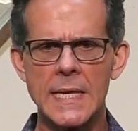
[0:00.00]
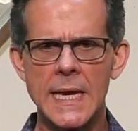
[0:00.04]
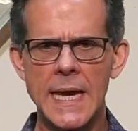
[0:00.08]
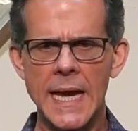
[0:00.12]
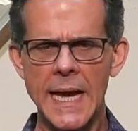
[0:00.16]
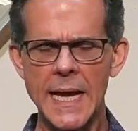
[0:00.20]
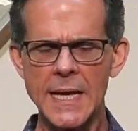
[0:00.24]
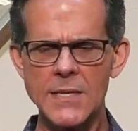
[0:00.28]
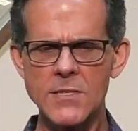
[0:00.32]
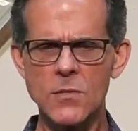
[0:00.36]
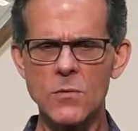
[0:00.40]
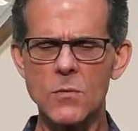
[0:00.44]

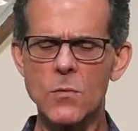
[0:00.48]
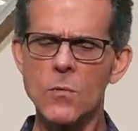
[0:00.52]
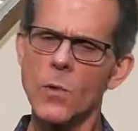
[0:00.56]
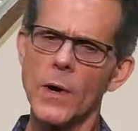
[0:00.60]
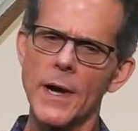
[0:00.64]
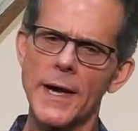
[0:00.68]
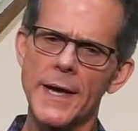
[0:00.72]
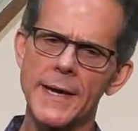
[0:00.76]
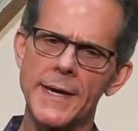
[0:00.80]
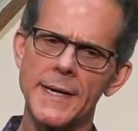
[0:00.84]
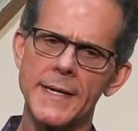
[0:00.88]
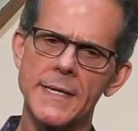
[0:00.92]
has a
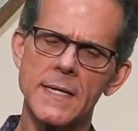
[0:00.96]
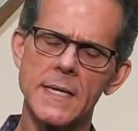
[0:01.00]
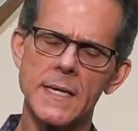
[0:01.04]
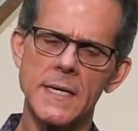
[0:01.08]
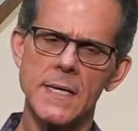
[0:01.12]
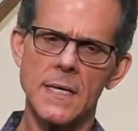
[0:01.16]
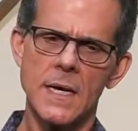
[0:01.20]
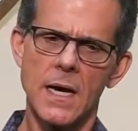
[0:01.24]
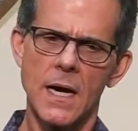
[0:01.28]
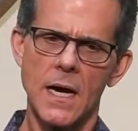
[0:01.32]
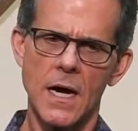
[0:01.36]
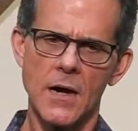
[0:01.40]
way
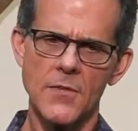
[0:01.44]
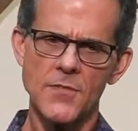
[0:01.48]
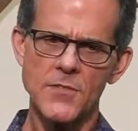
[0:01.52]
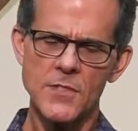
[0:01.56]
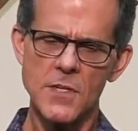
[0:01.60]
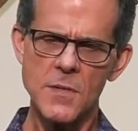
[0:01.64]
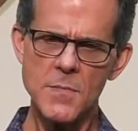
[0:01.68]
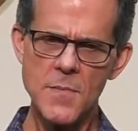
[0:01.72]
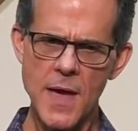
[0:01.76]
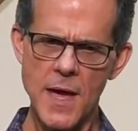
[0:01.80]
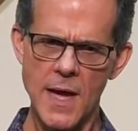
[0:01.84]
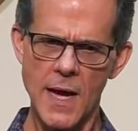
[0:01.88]
of
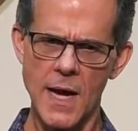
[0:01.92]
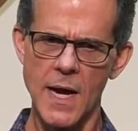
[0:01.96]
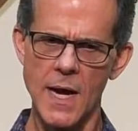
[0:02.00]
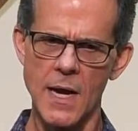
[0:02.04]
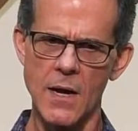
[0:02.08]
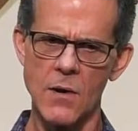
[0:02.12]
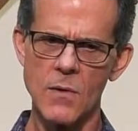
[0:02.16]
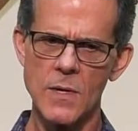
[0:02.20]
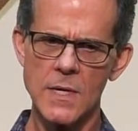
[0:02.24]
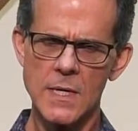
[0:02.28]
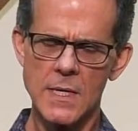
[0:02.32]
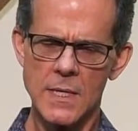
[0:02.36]

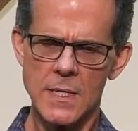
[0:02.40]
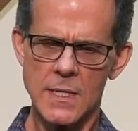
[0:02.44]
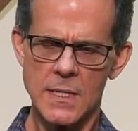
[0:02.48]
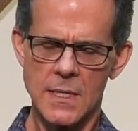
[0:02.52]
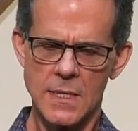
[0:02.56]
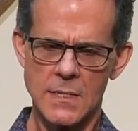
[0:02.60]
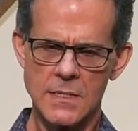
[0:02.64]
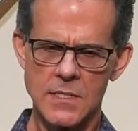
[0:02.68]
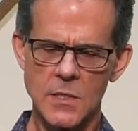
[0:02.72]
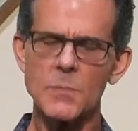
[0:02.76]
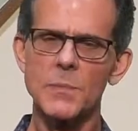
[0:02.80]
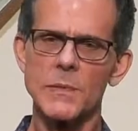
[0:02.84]
somehow
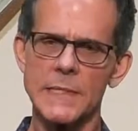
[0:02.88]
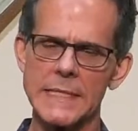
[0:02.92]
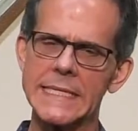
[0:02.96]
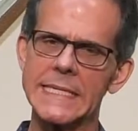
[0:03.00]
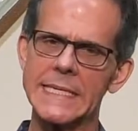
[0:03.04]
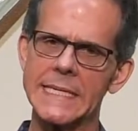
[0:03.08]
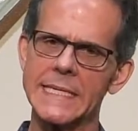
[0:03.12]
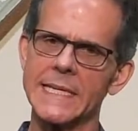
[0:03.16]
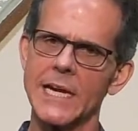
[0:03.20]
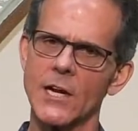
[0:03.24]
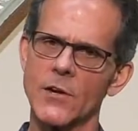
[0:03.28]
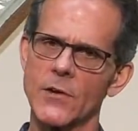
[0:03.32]

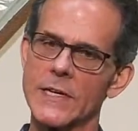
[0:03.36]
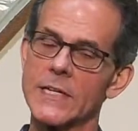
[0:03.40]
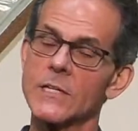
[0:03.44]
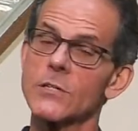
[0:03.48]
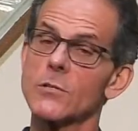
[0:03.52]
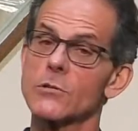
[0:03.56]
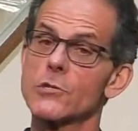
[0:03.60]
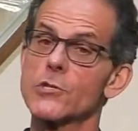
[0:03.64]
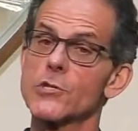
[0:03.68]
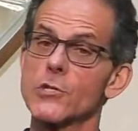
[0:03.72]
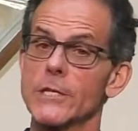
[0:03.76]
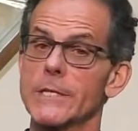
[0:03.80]
depleting our
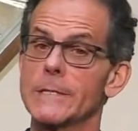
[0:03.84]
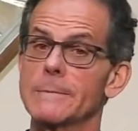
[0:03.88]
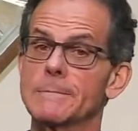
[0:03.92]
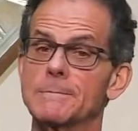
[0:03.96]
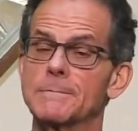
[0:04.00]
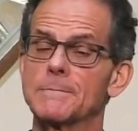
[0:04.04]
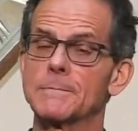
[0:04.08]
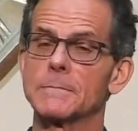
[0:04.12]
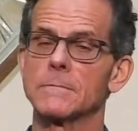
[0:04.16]
energy.